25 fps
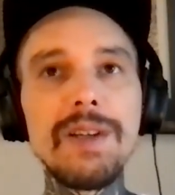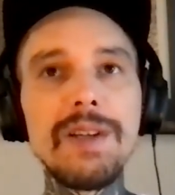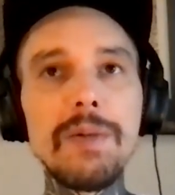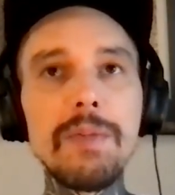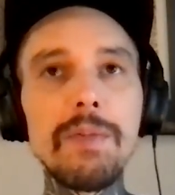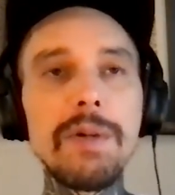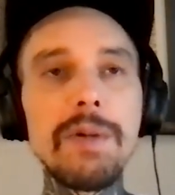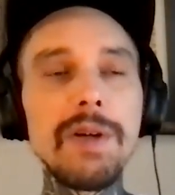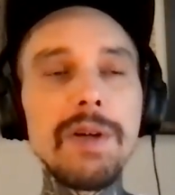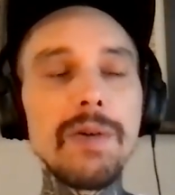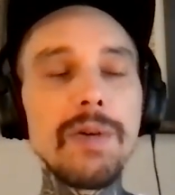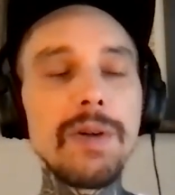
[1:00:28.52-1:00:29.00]

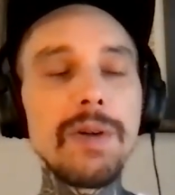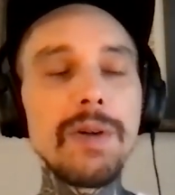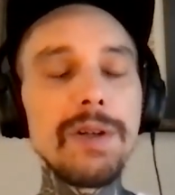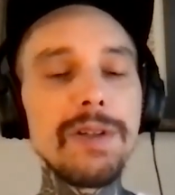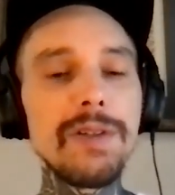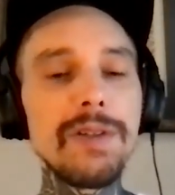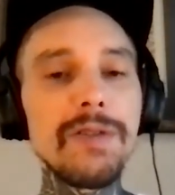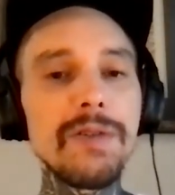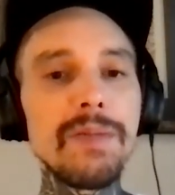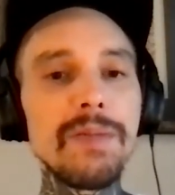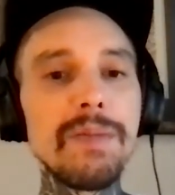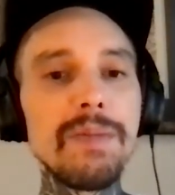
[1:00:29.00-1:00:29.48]

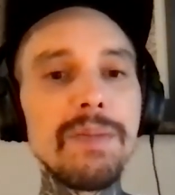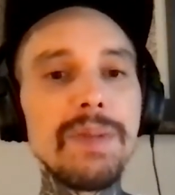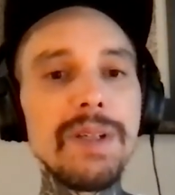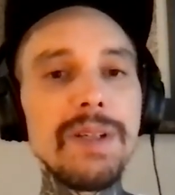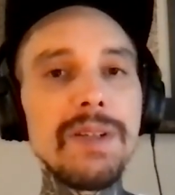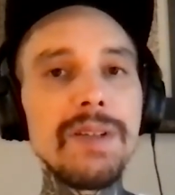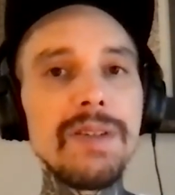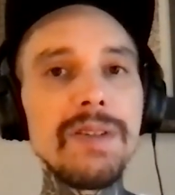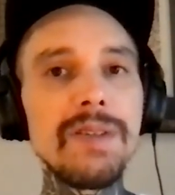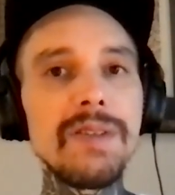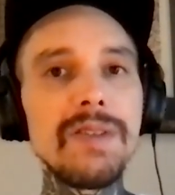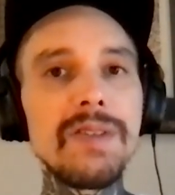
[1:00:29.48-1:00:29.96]
imperialism
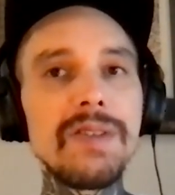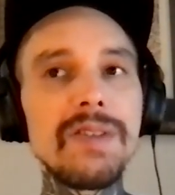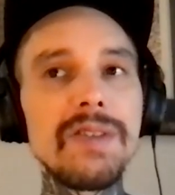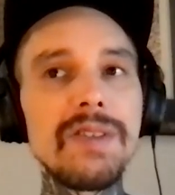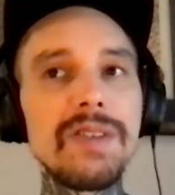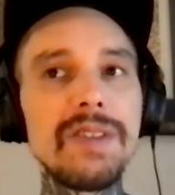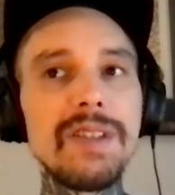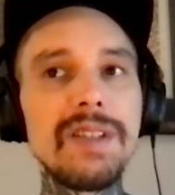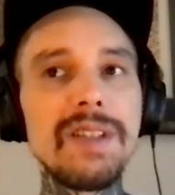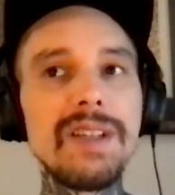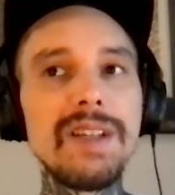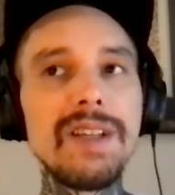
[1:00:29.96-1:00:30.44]

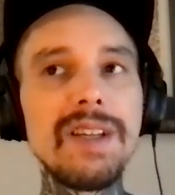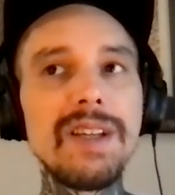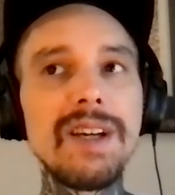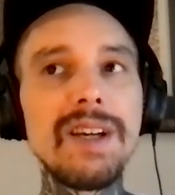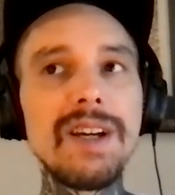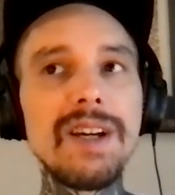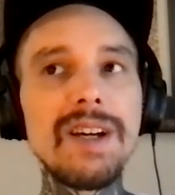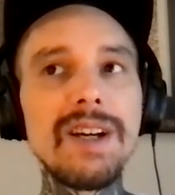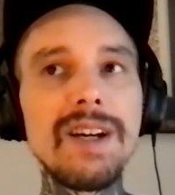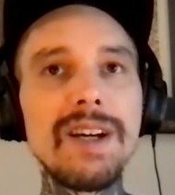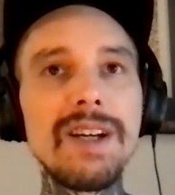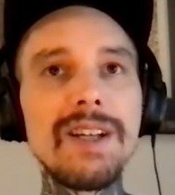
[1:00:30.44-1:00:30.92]
because
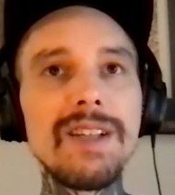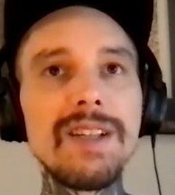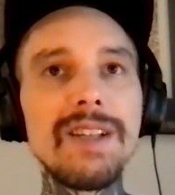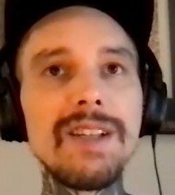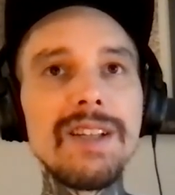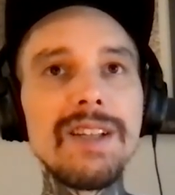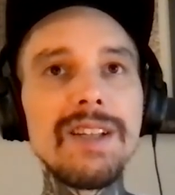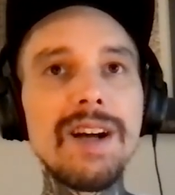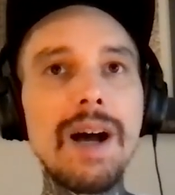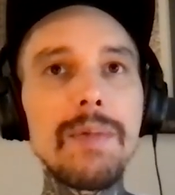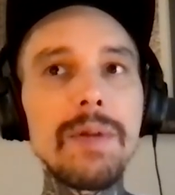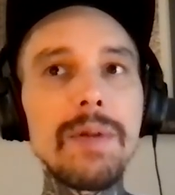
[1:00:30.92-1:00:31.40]
uh,
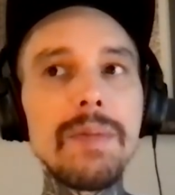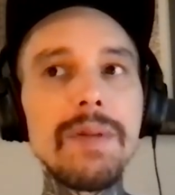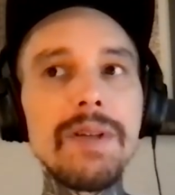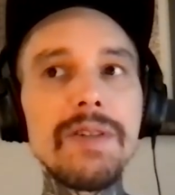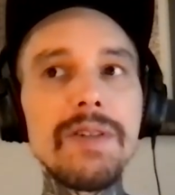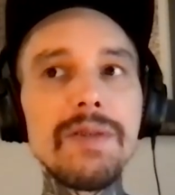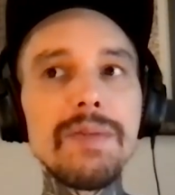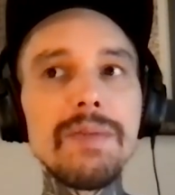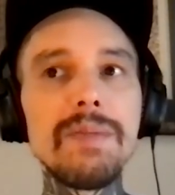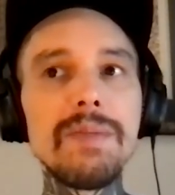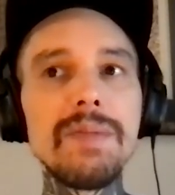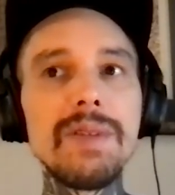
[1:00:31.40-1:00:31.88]

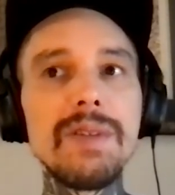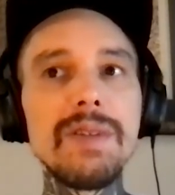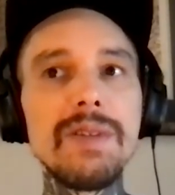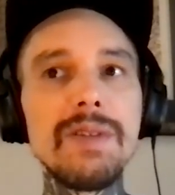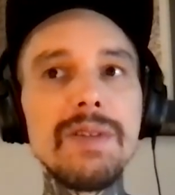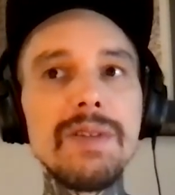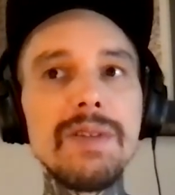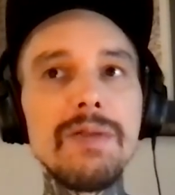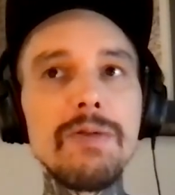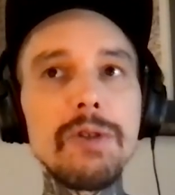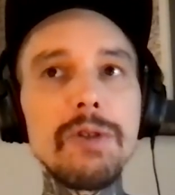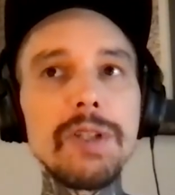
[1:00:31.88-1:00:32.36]
optimism
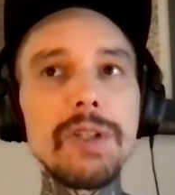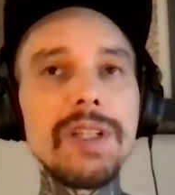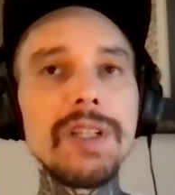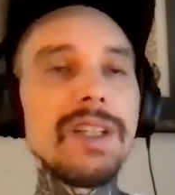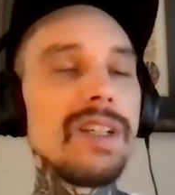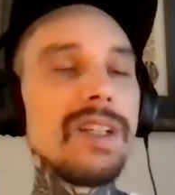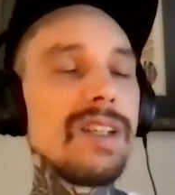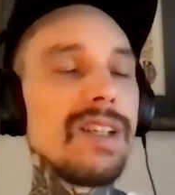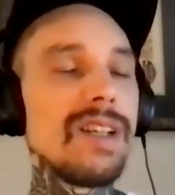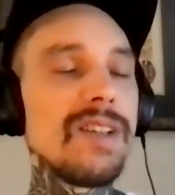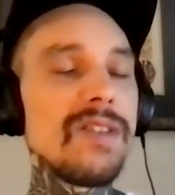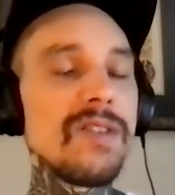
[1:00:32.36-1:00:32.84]

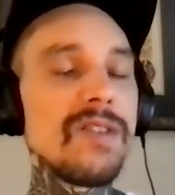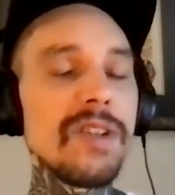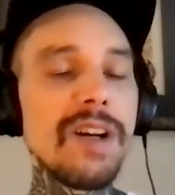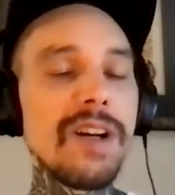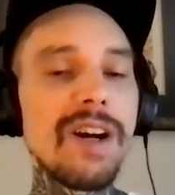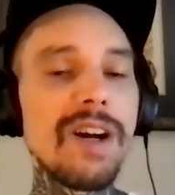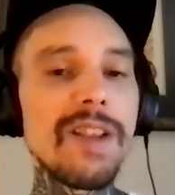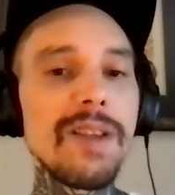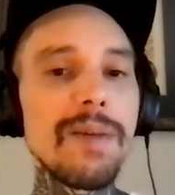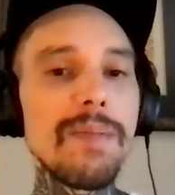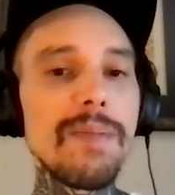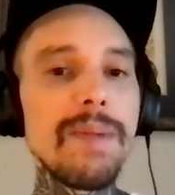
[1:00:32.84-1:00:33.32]
usually isn't
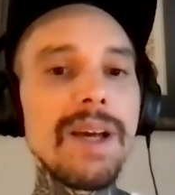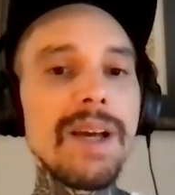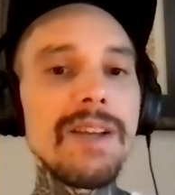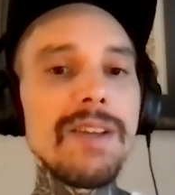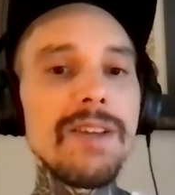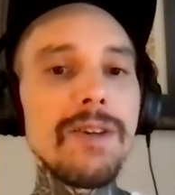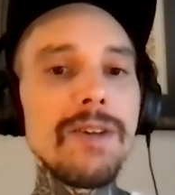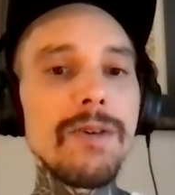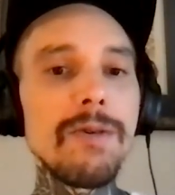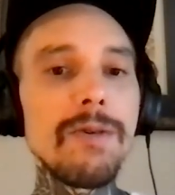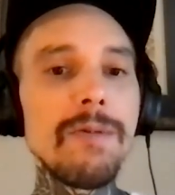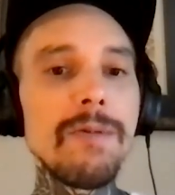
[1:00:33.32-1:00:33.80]
on the
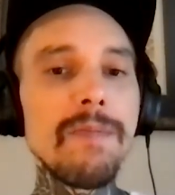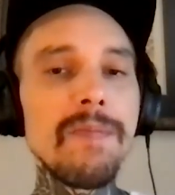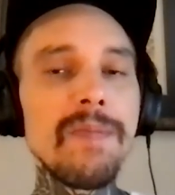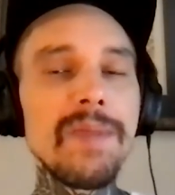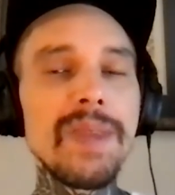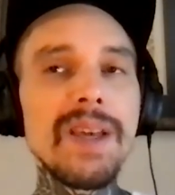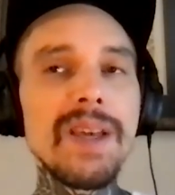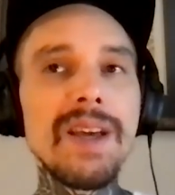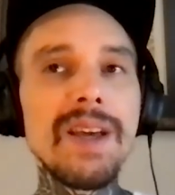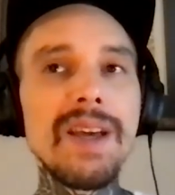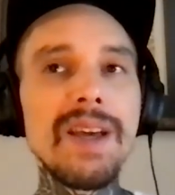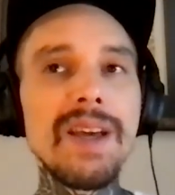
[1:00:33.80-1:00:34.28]
menu.
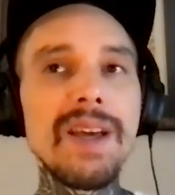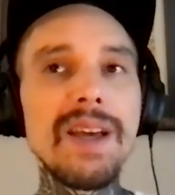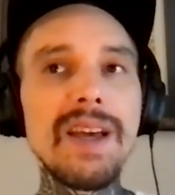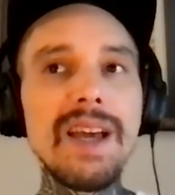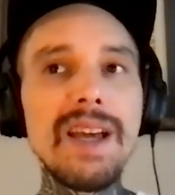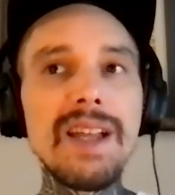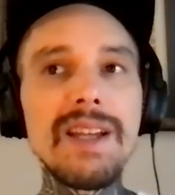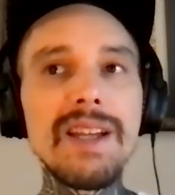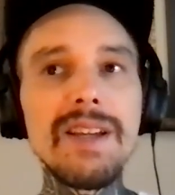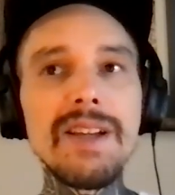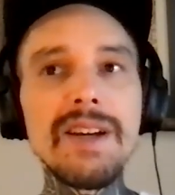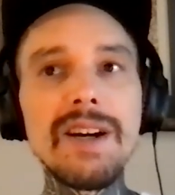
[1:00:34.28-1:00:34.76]

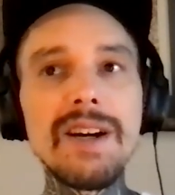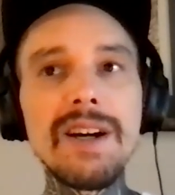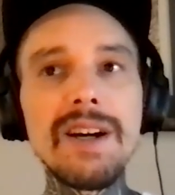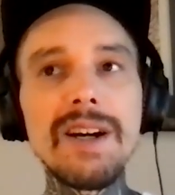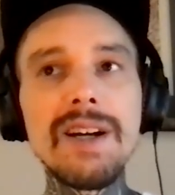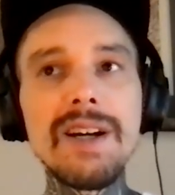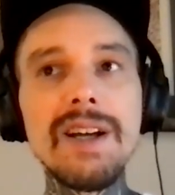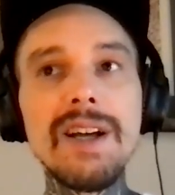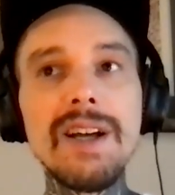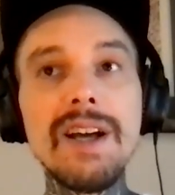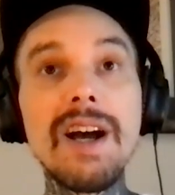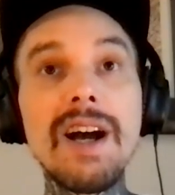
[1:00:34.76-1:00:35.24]
And
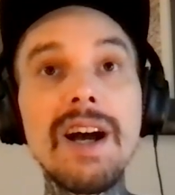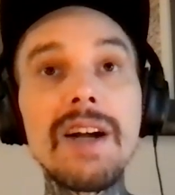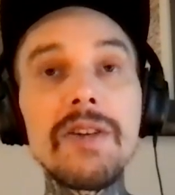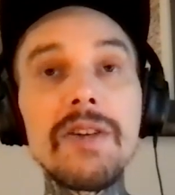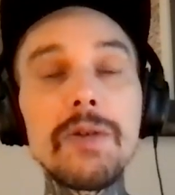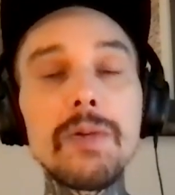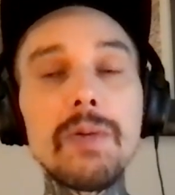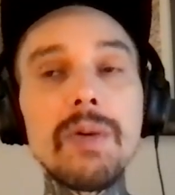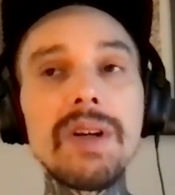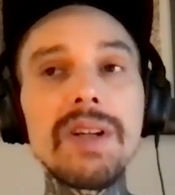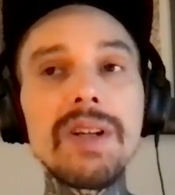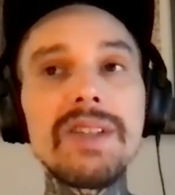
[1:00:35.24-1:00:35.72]
uh, I
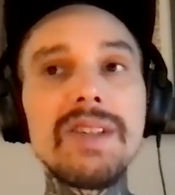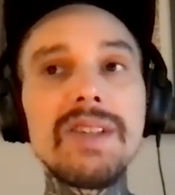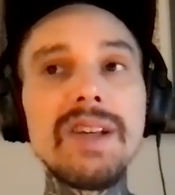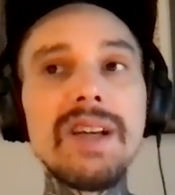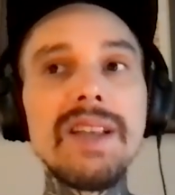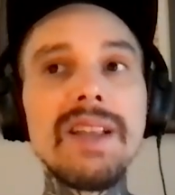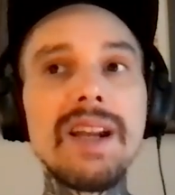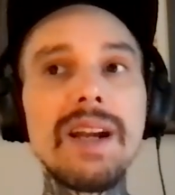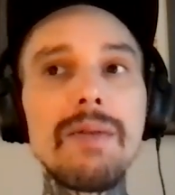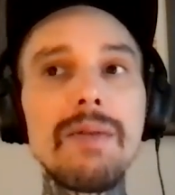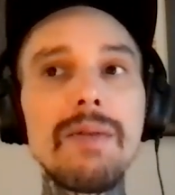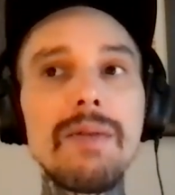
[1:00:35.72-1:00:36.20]
just want to say
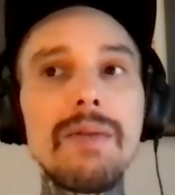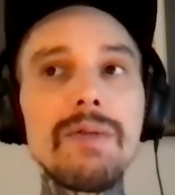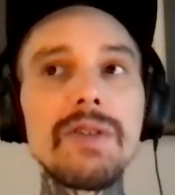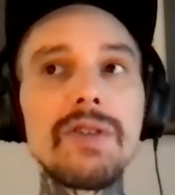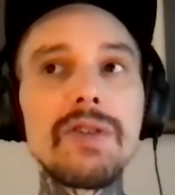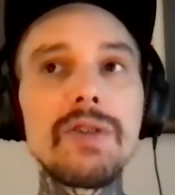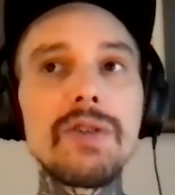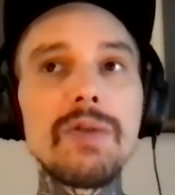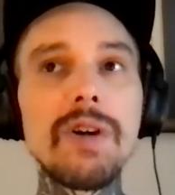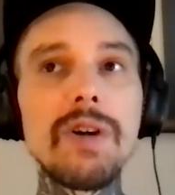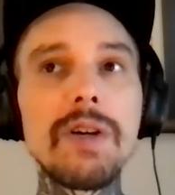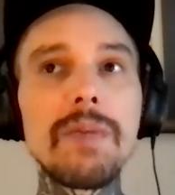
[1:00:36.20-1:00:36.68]
that I was
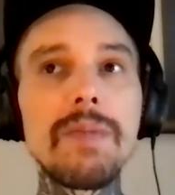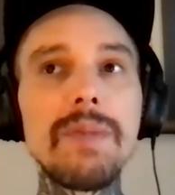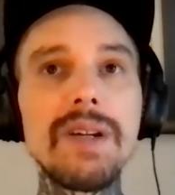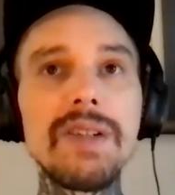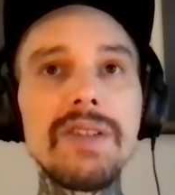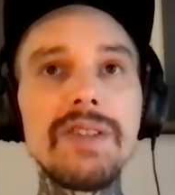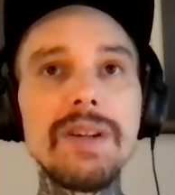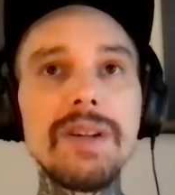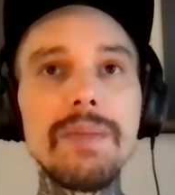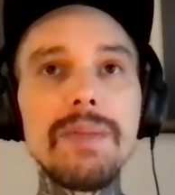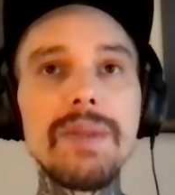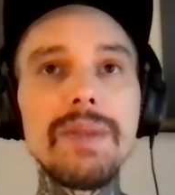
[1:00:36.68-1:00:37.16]
struck
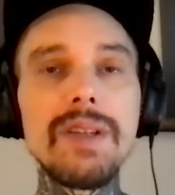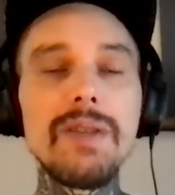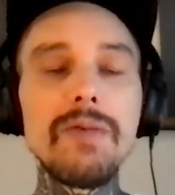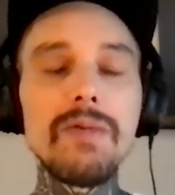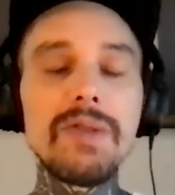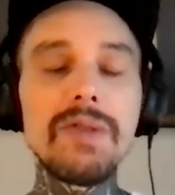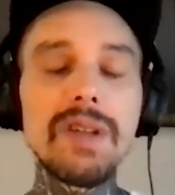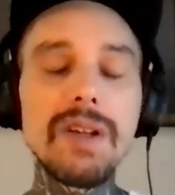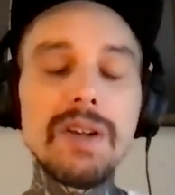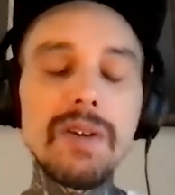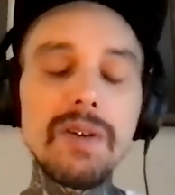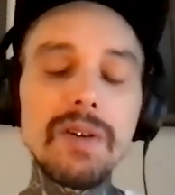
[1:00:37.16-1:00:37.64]
by something you
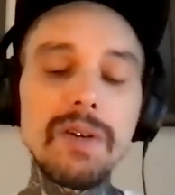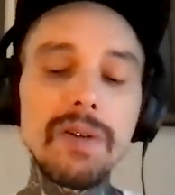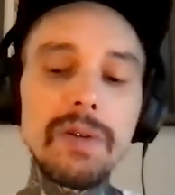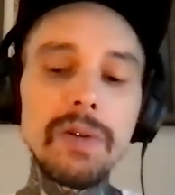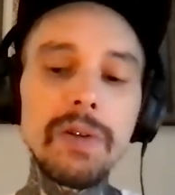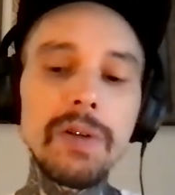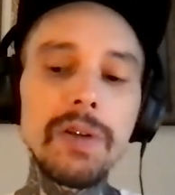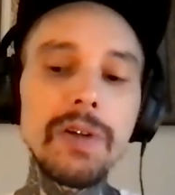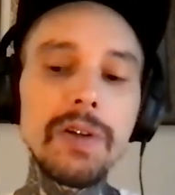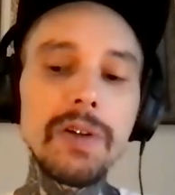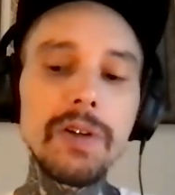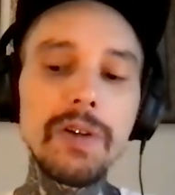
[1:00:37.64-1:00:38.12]
said
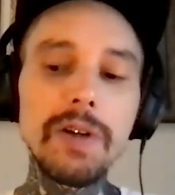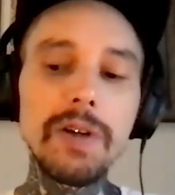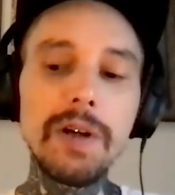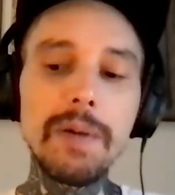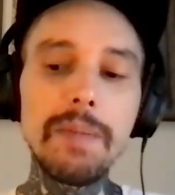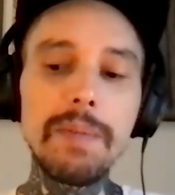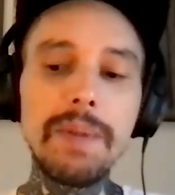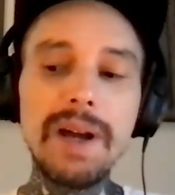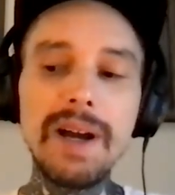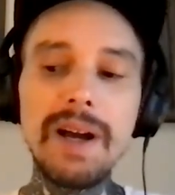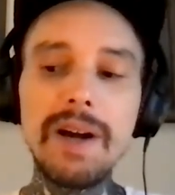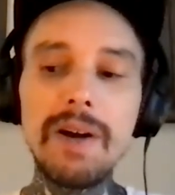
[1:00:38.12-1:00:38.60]
earlier
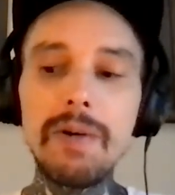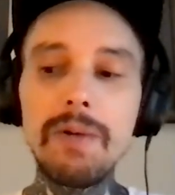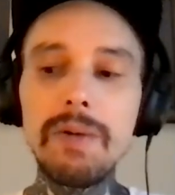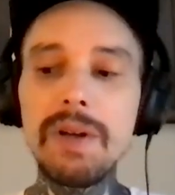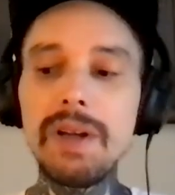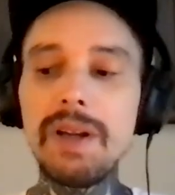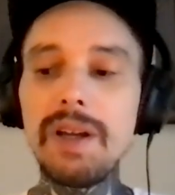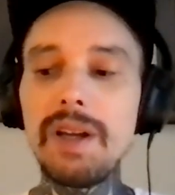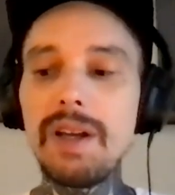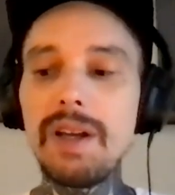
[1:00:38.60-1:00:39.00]
about